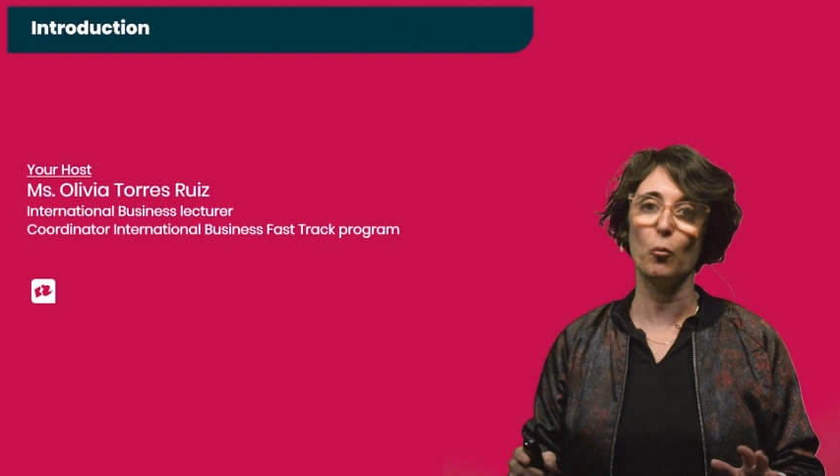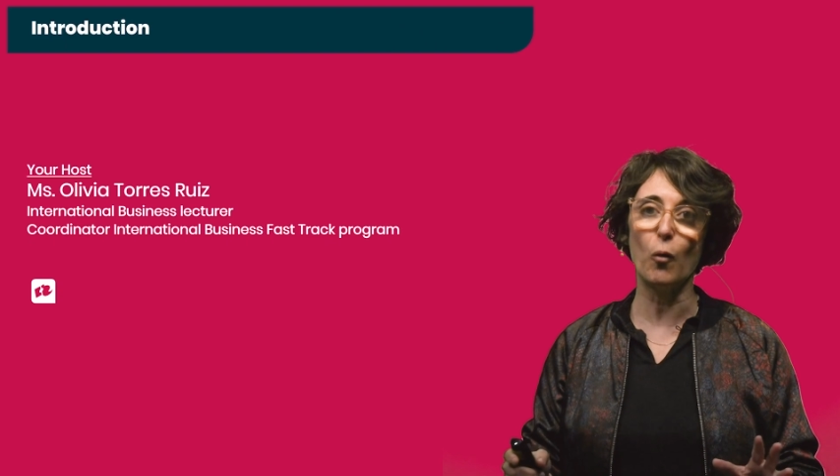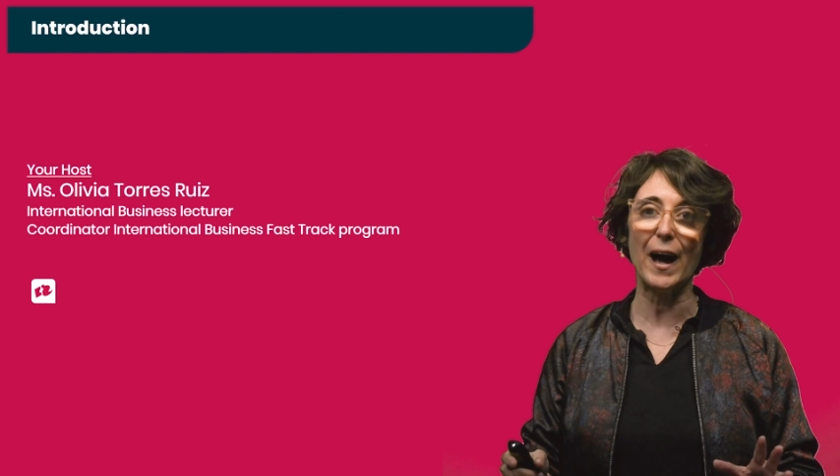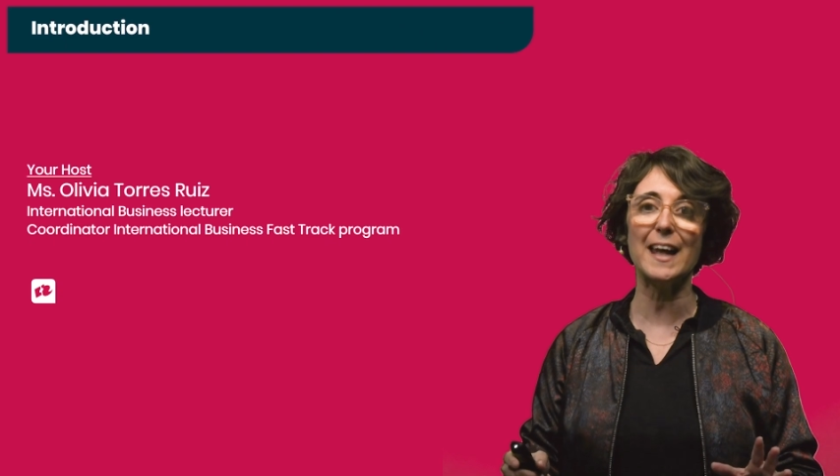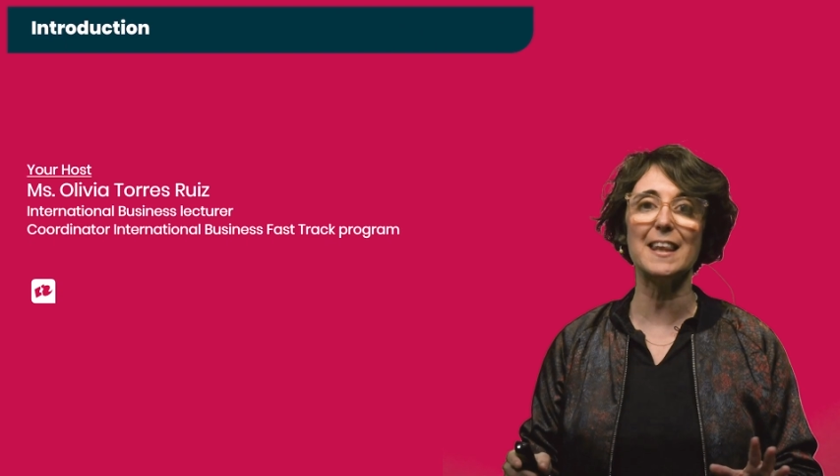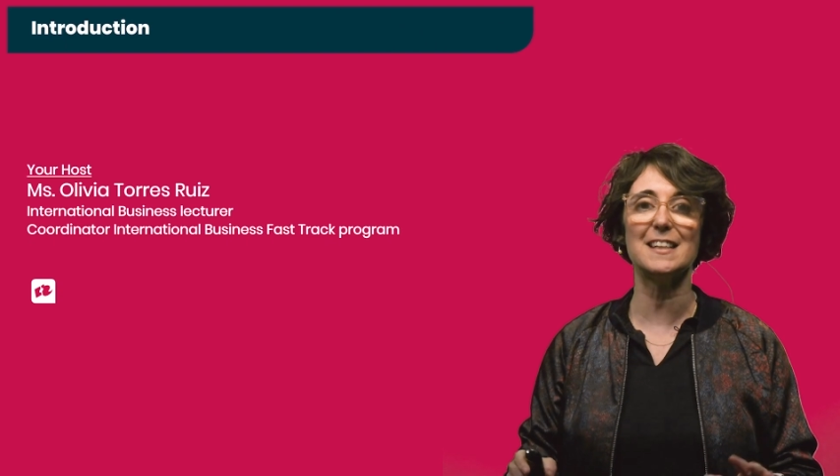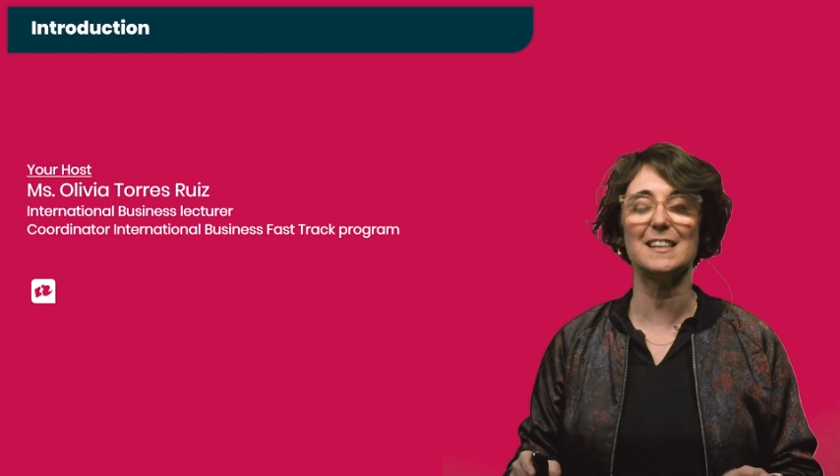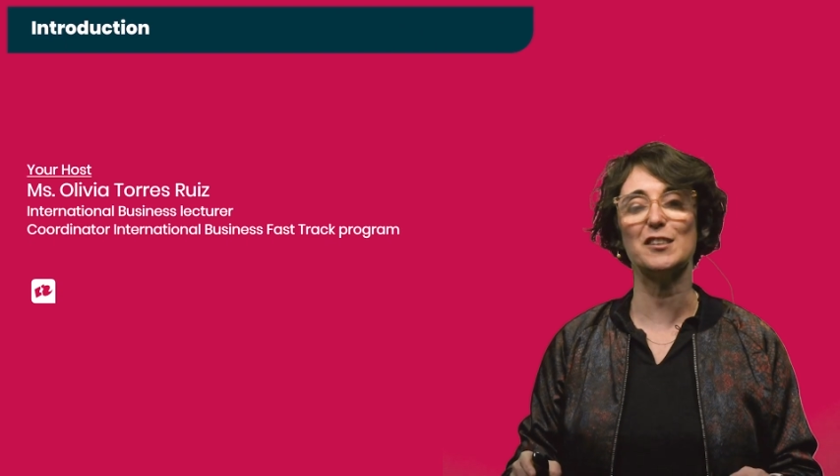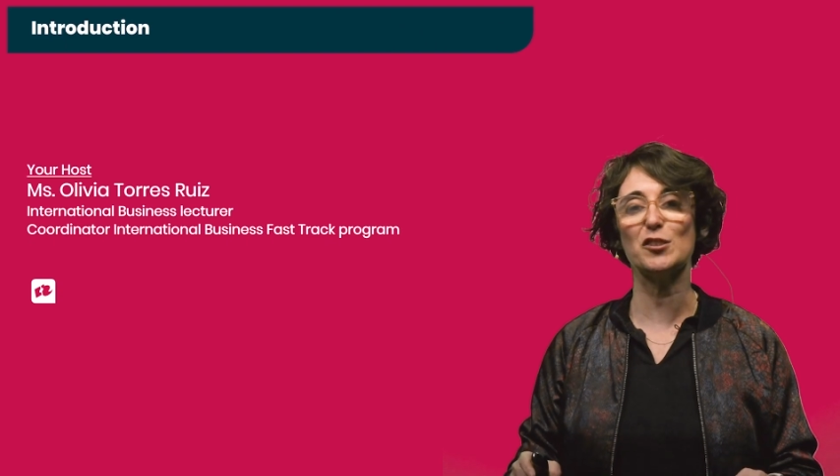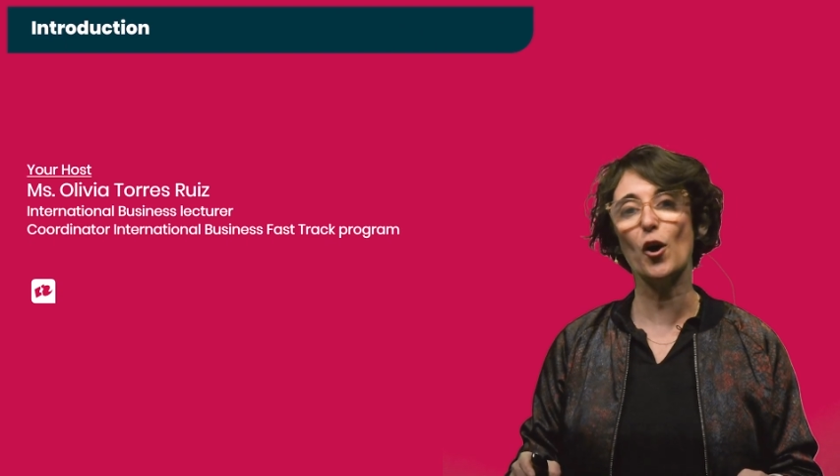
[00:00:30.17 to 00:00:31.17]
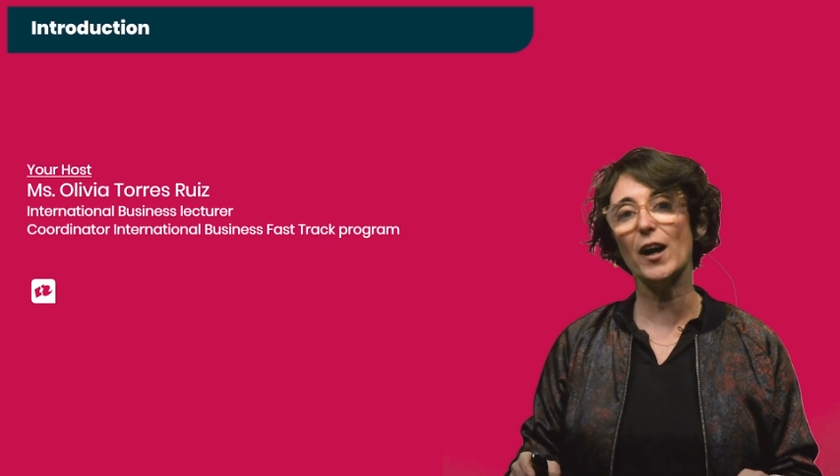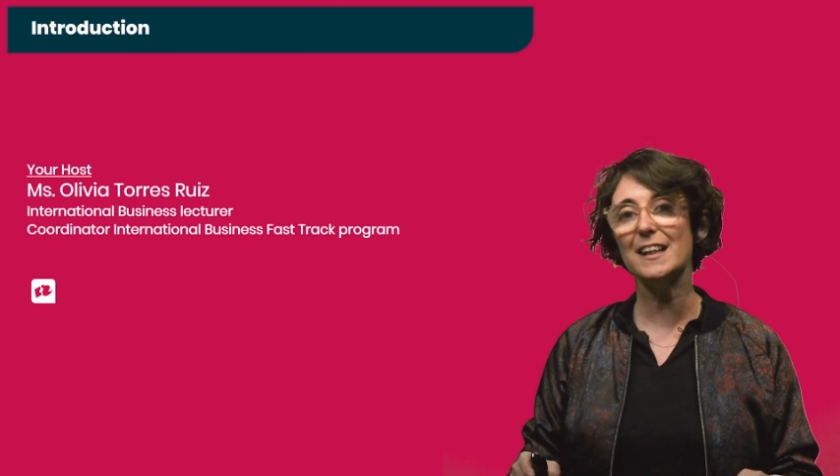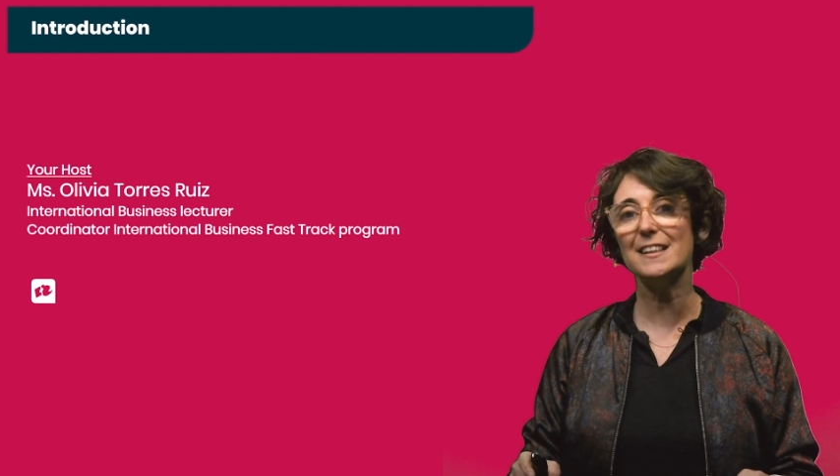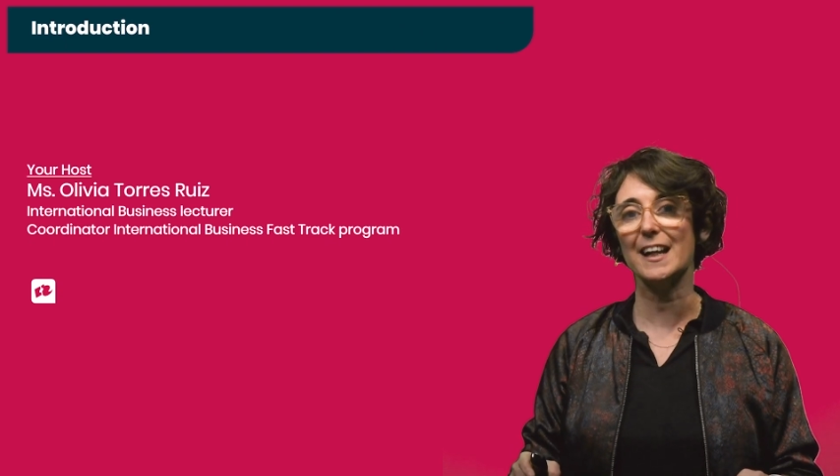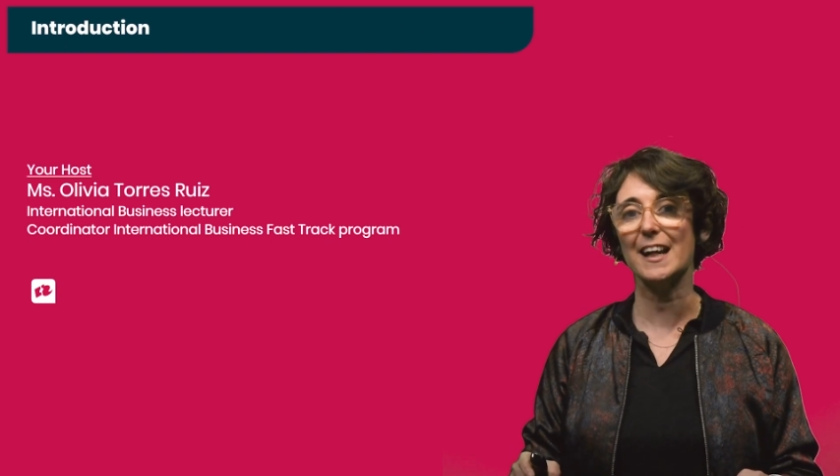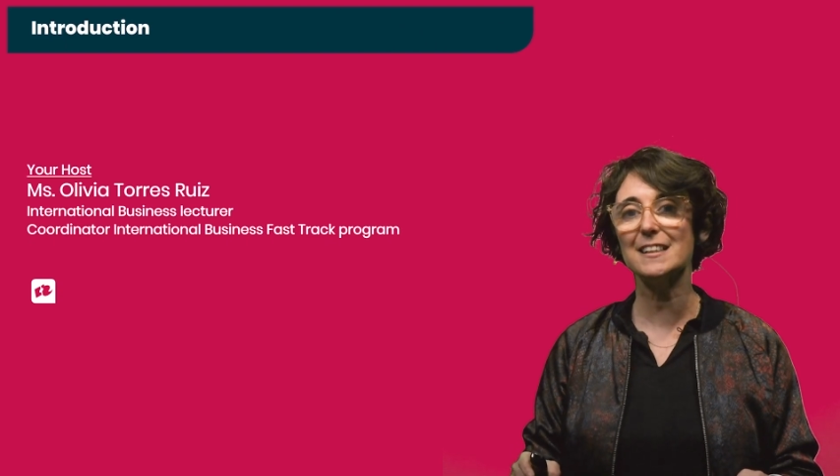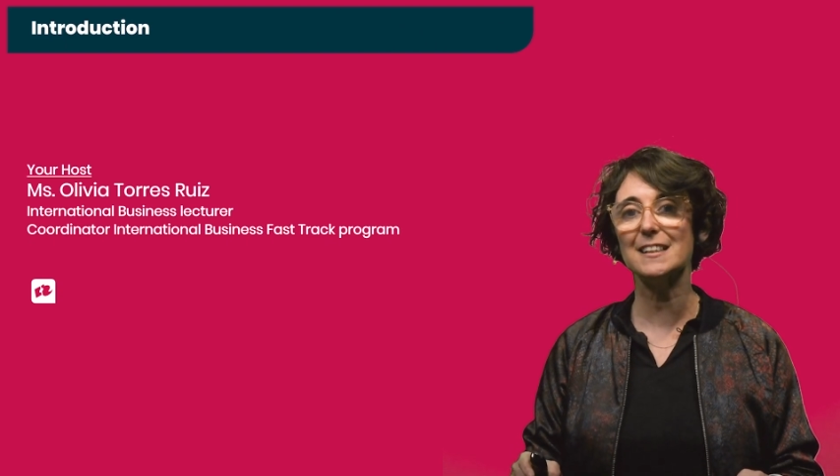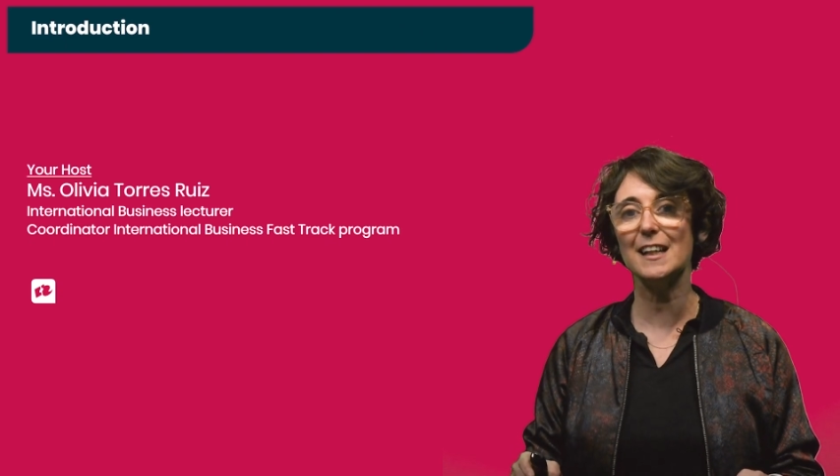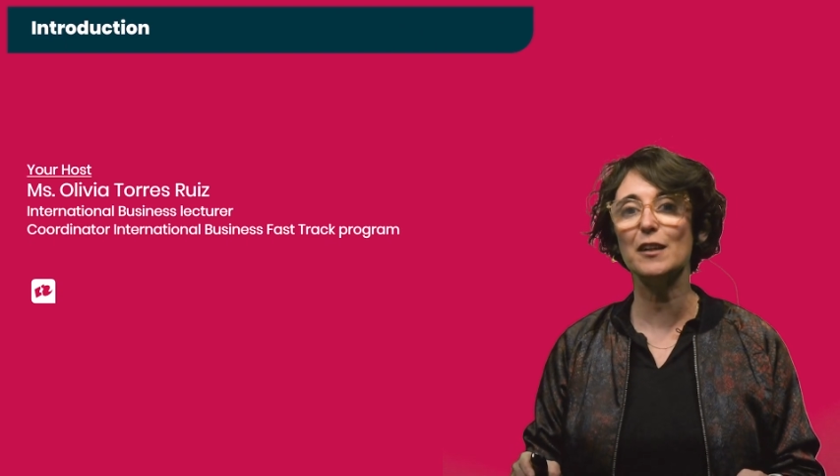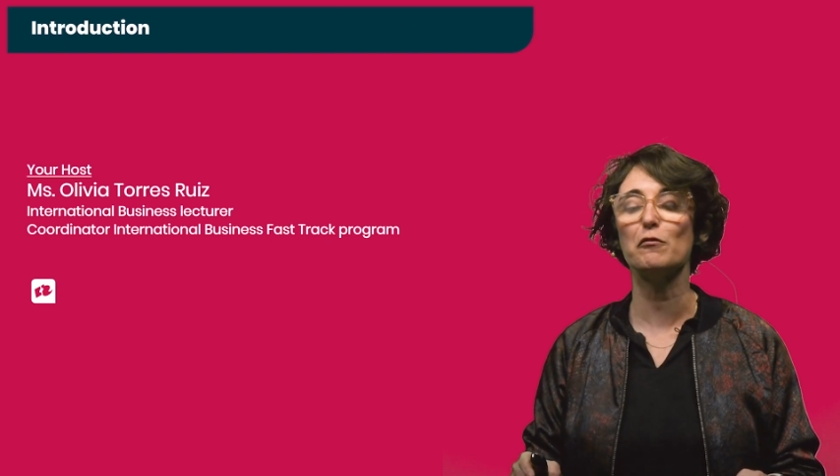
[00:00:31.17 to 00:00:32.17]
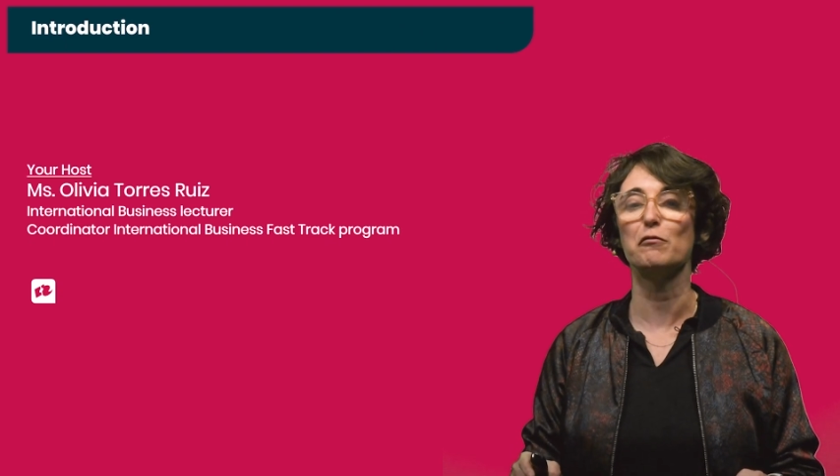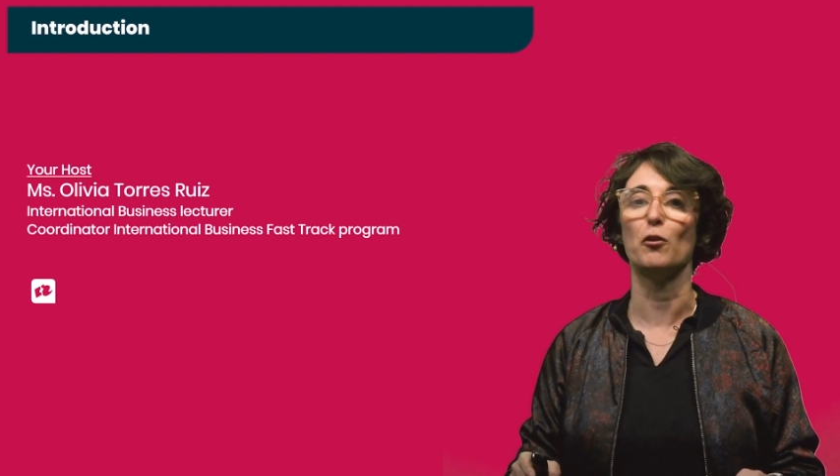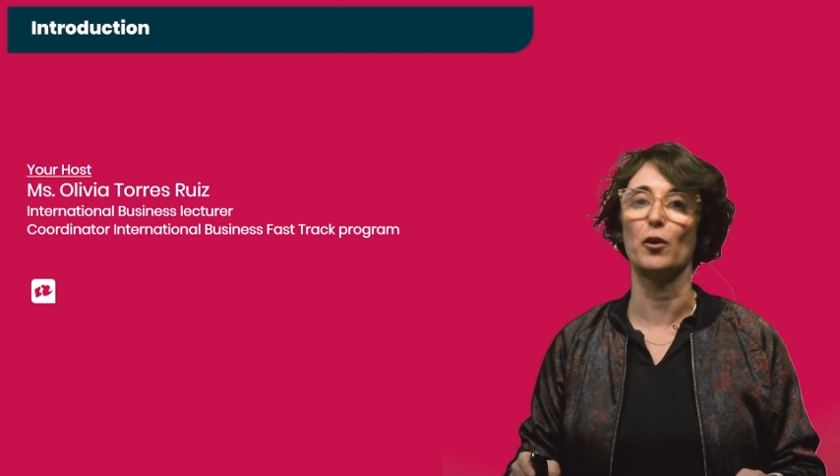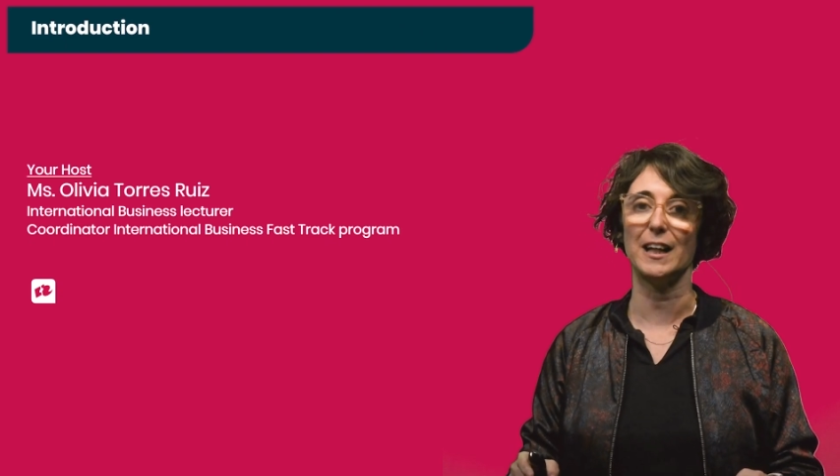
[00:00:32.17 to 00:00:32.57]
why this is so interesting for